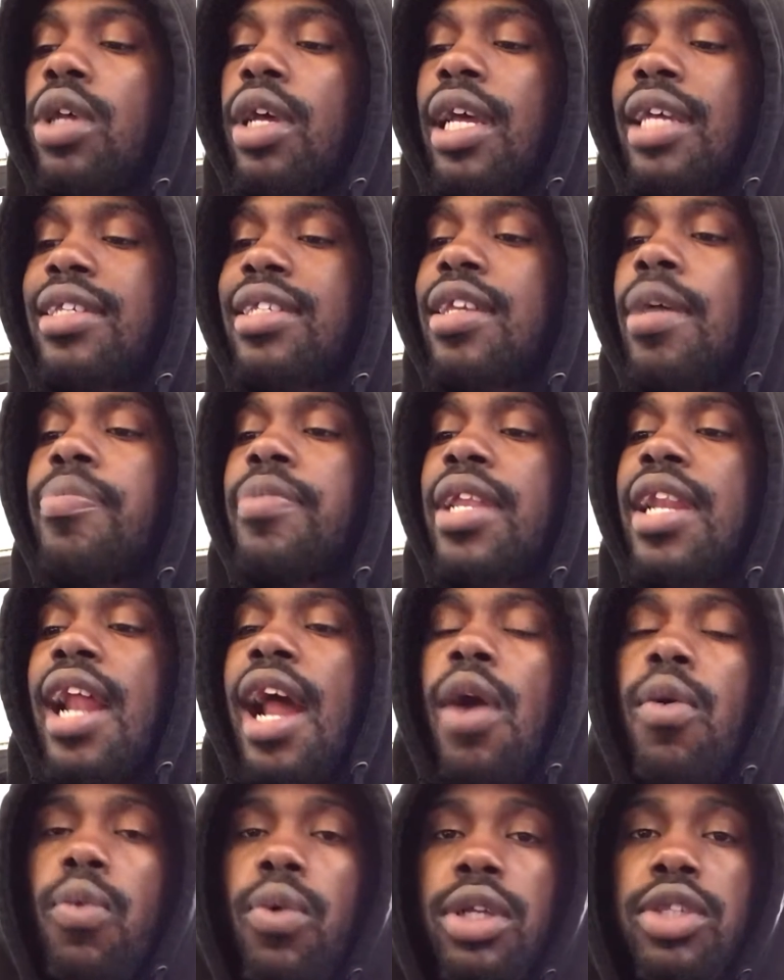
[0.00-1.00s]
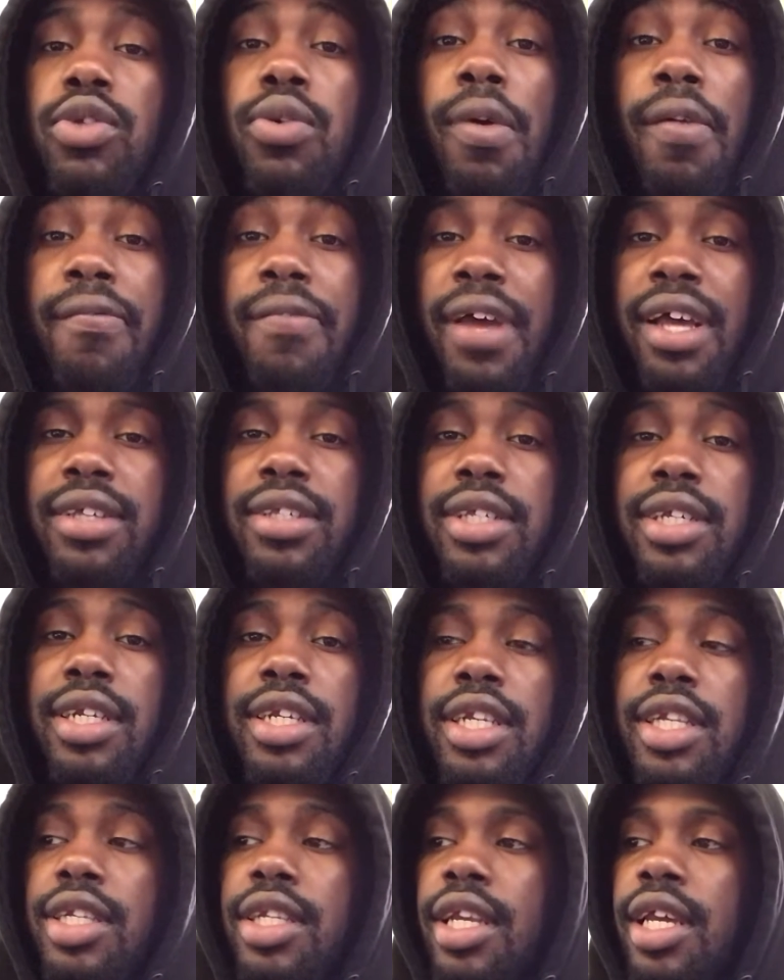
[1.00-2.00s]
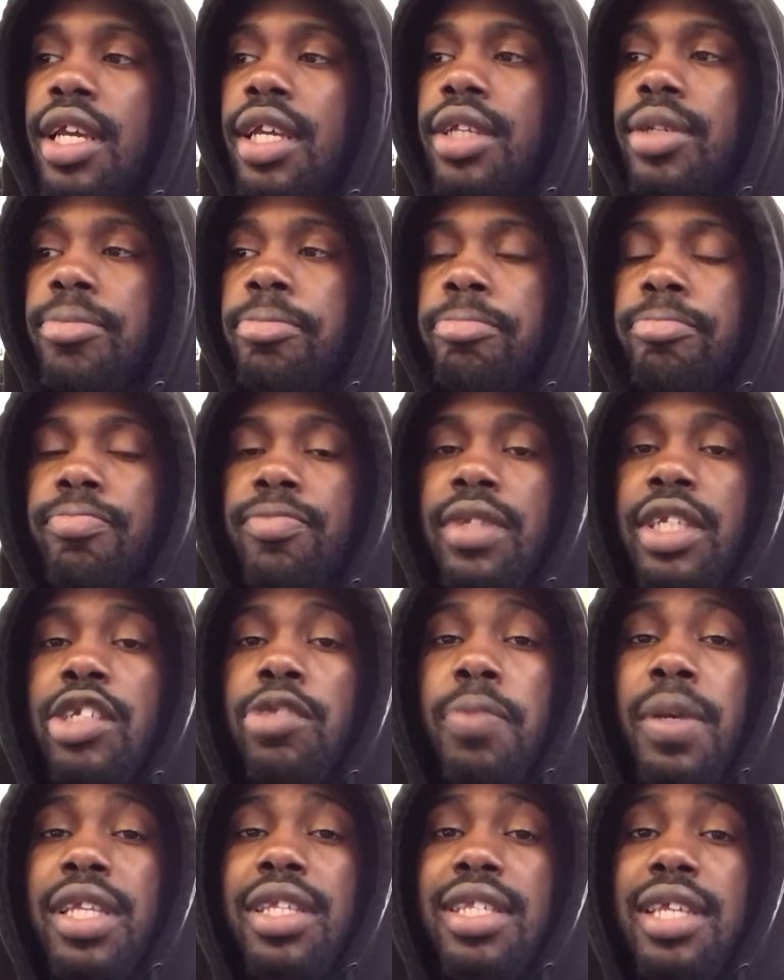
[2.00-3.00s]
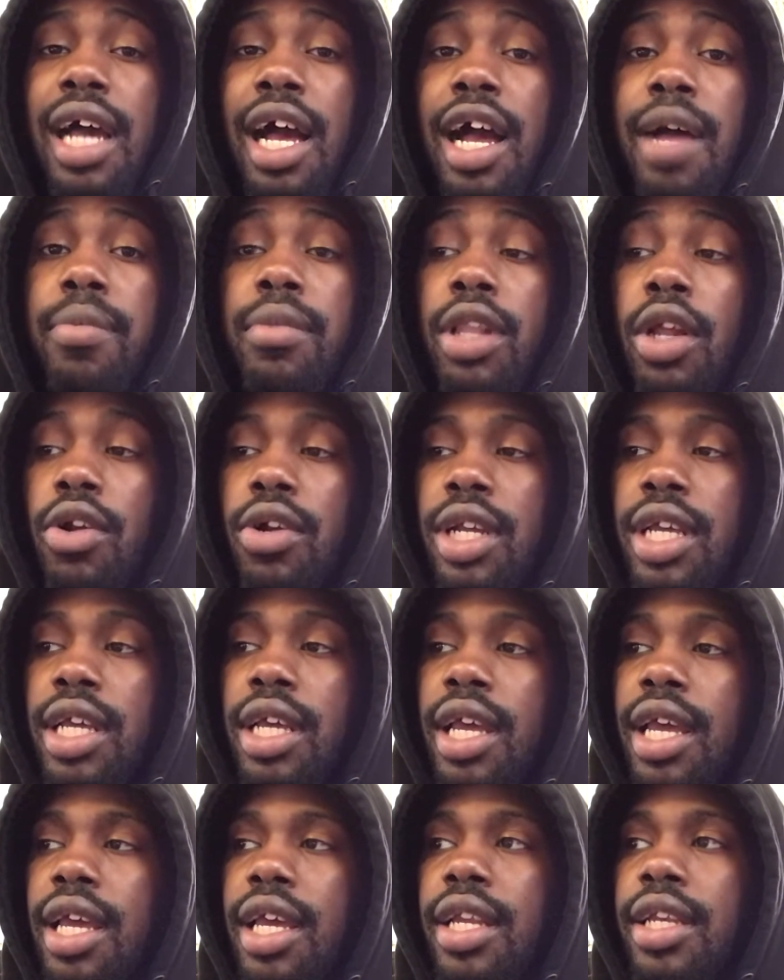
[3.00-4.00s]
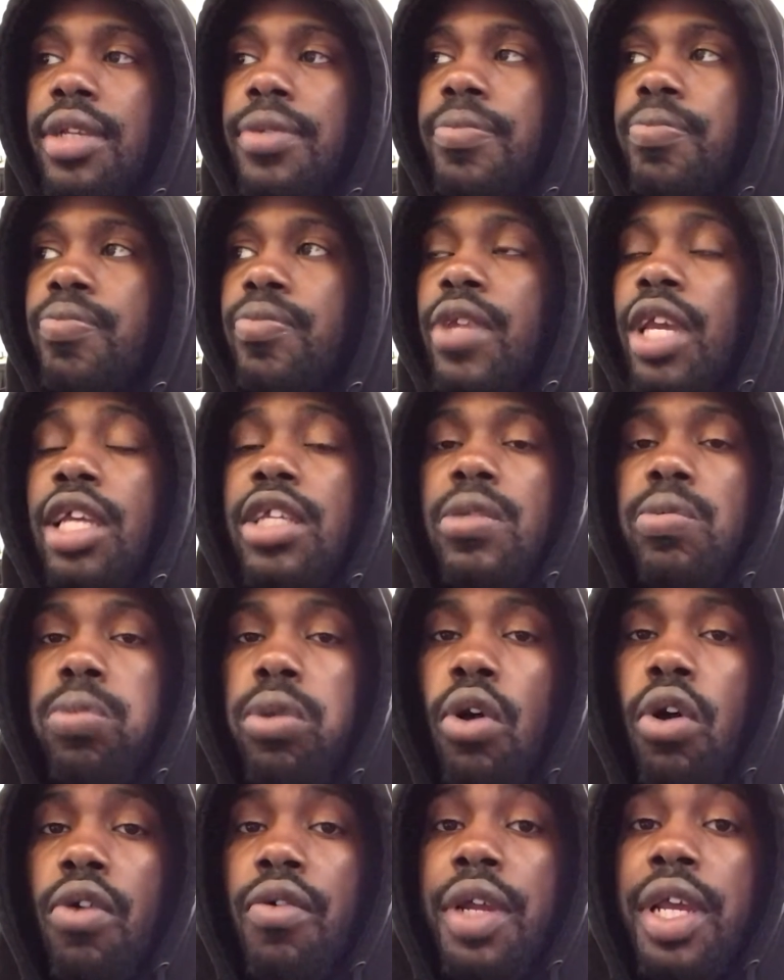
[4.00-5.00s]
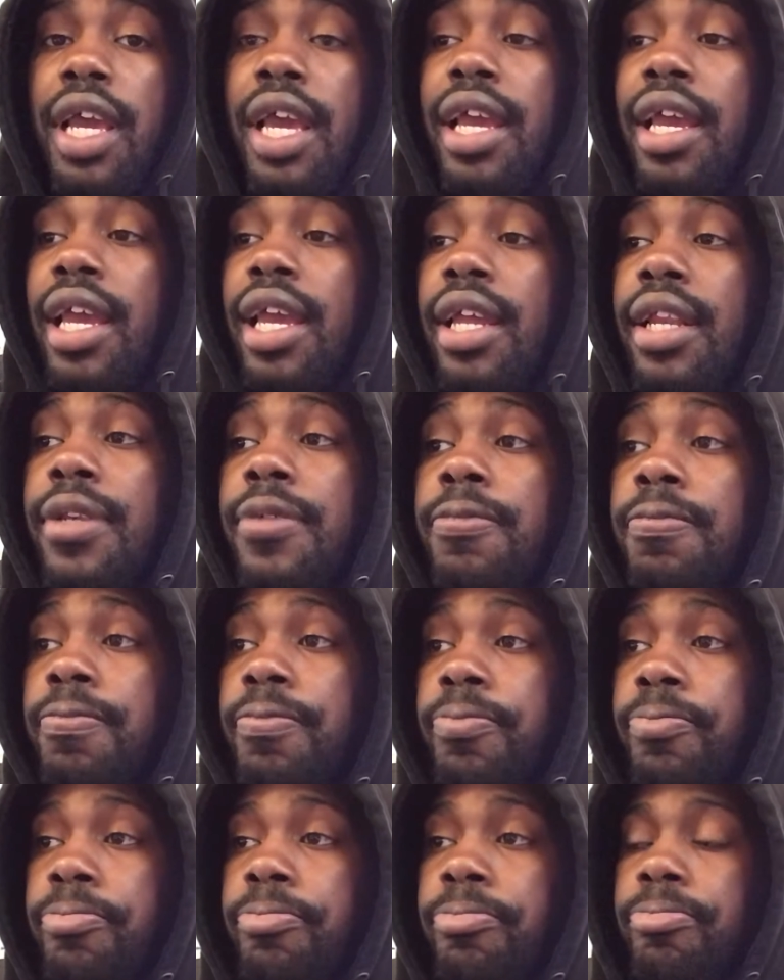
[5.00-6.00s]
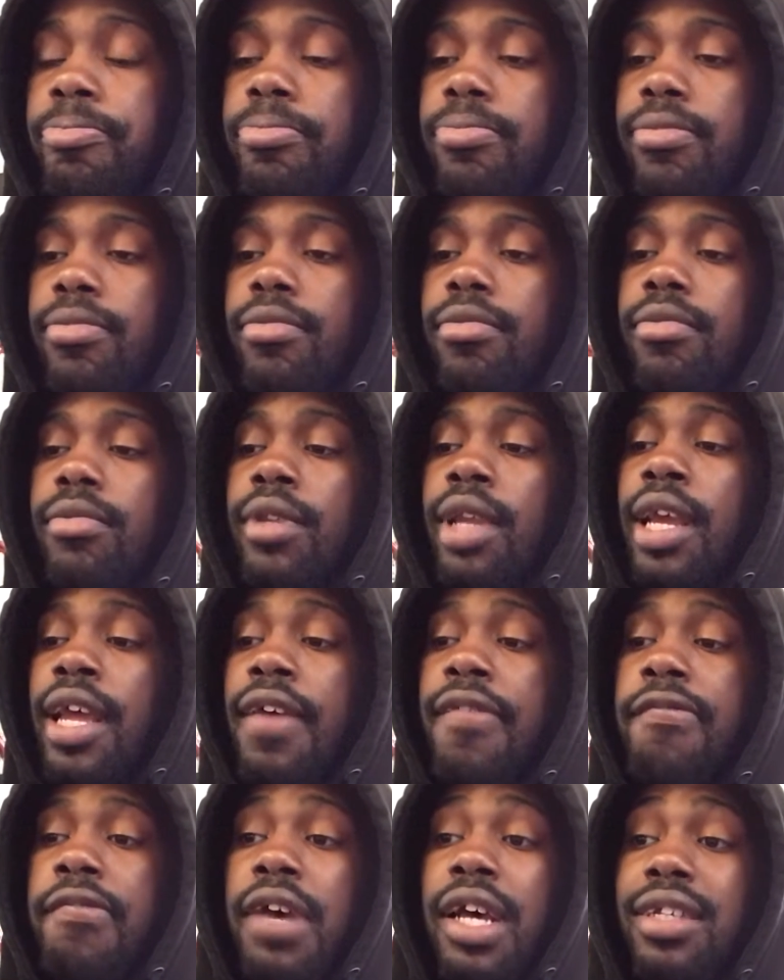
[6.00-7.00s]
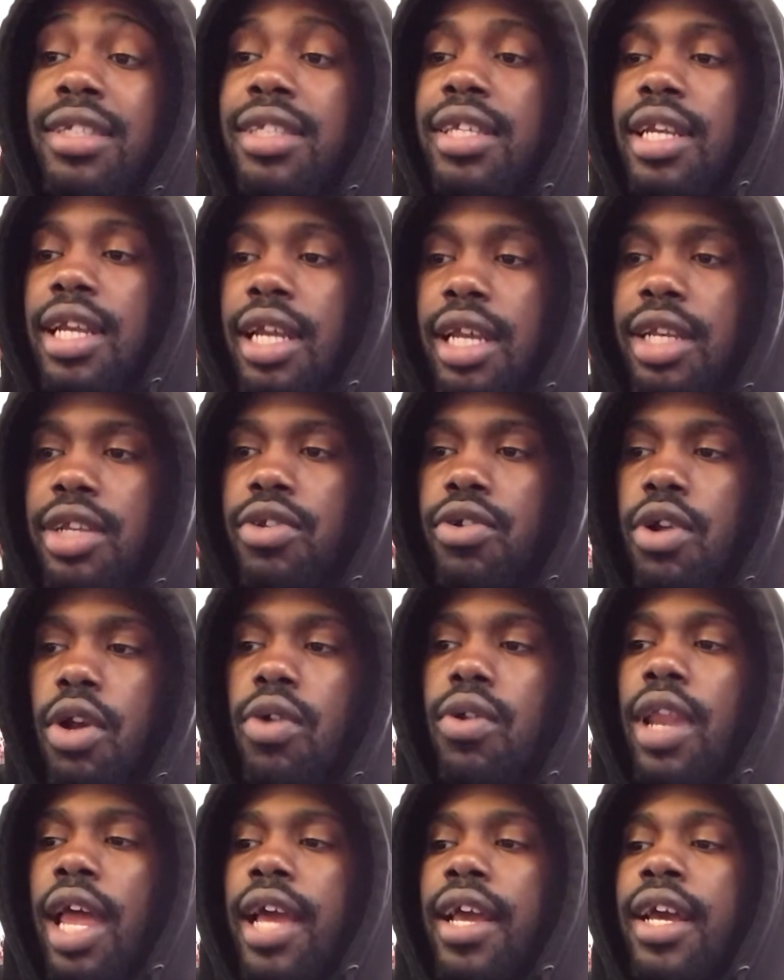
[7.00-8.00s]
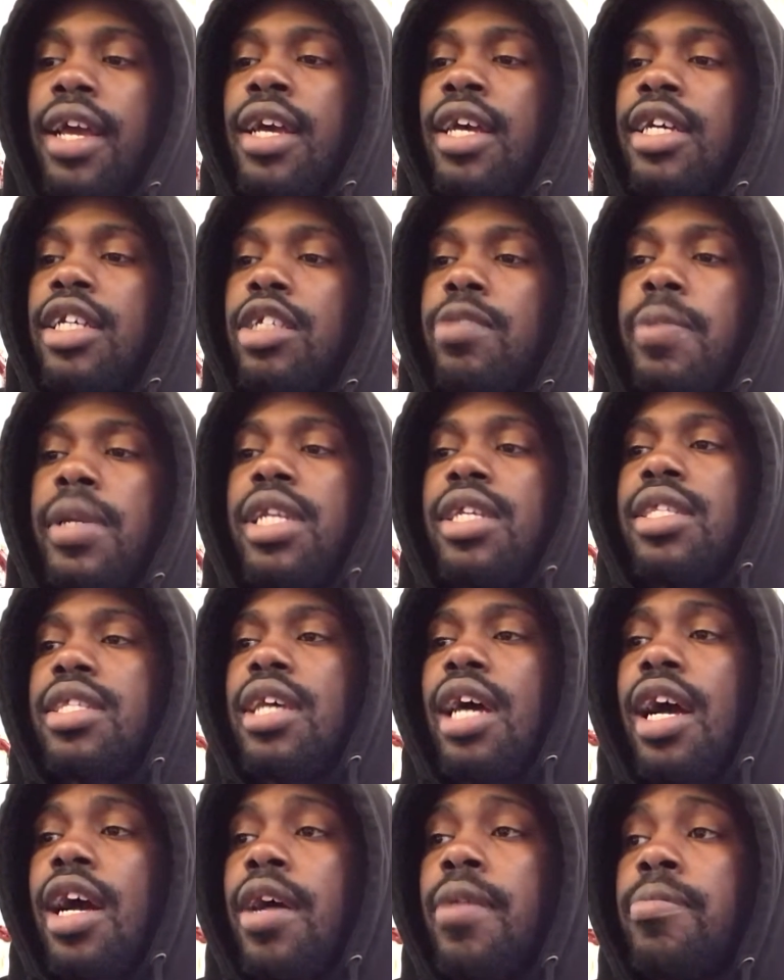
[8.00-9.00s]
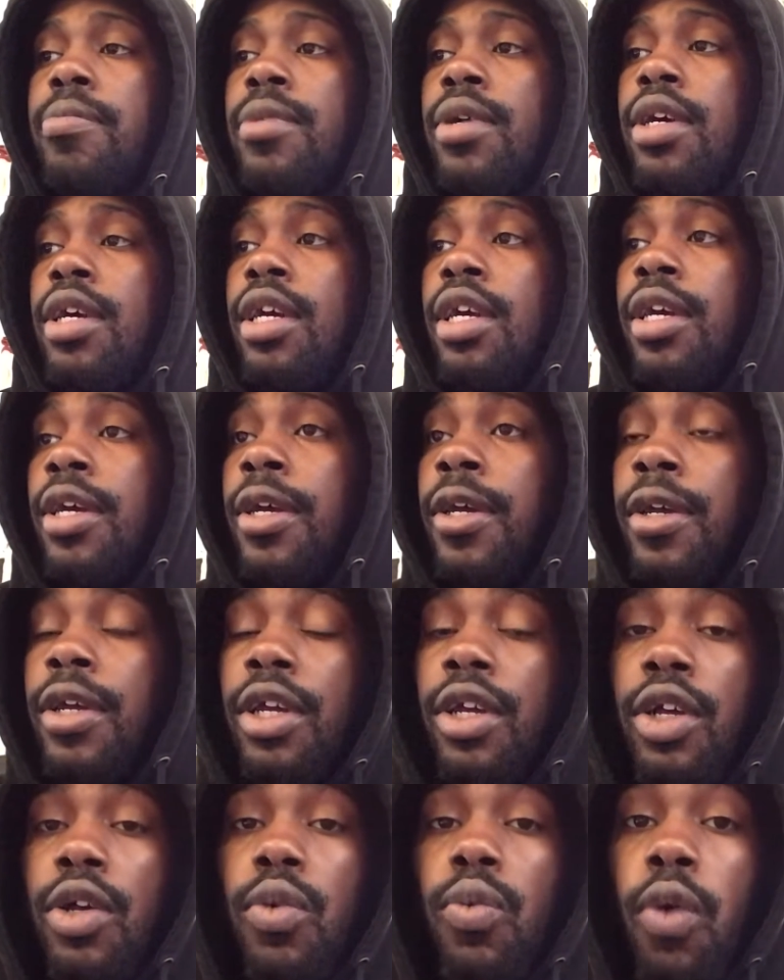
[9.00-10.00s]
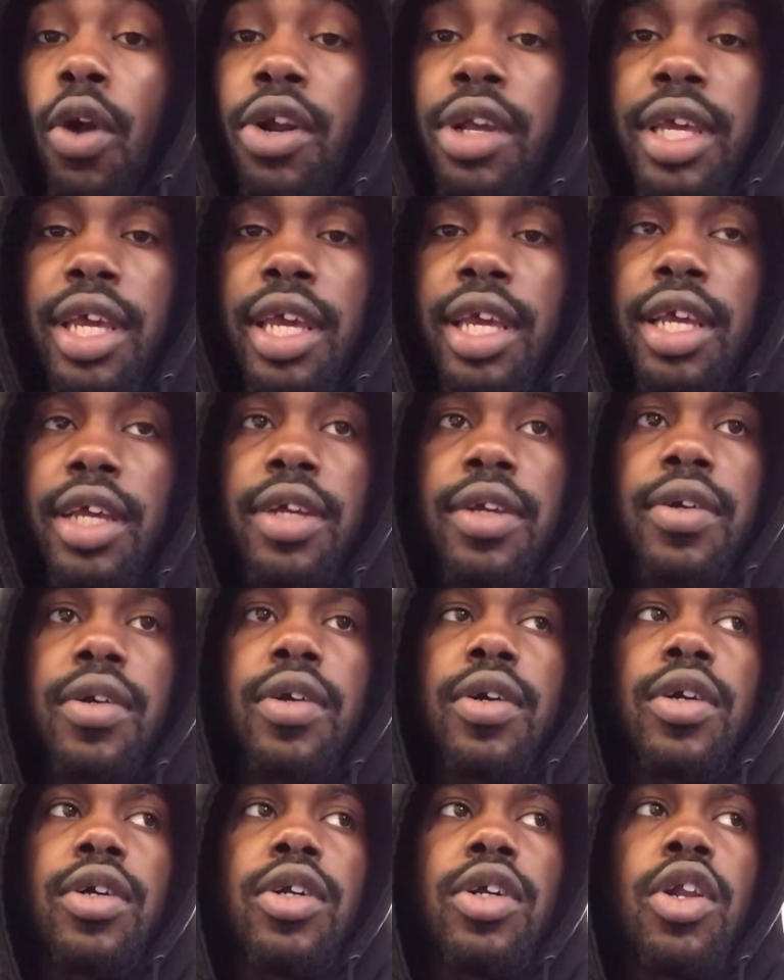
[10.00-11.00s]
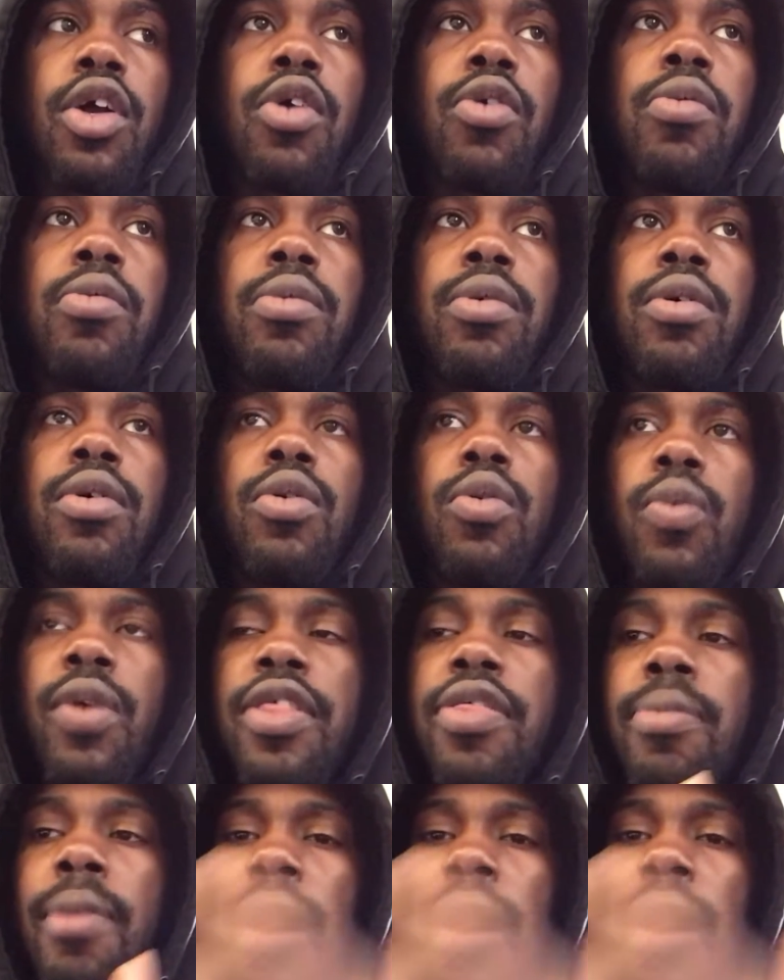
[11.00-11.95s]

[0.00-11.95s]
as something that I want to invest in and spend time learning and exploring and investing in, spending time working, with